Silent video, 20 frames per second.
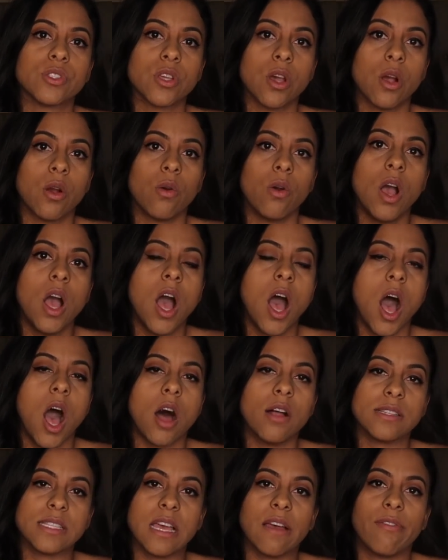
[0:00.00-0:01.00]
so
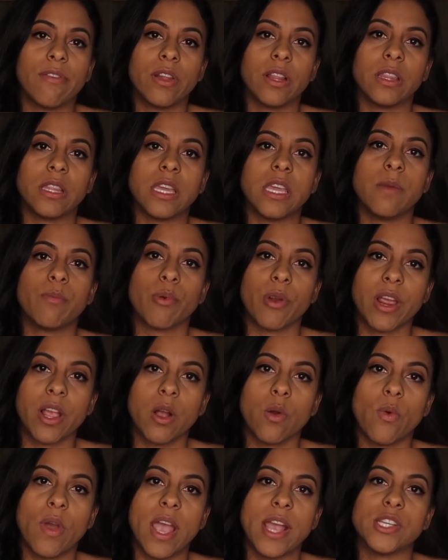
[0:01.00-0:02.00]
I'll definitely
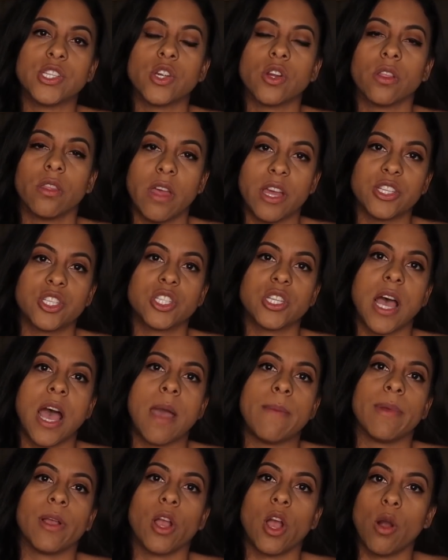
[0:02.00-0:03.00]
break away during
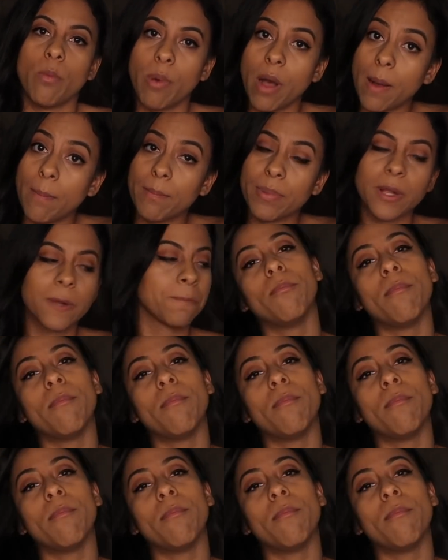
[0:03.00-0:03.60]
lunchtime and go pump.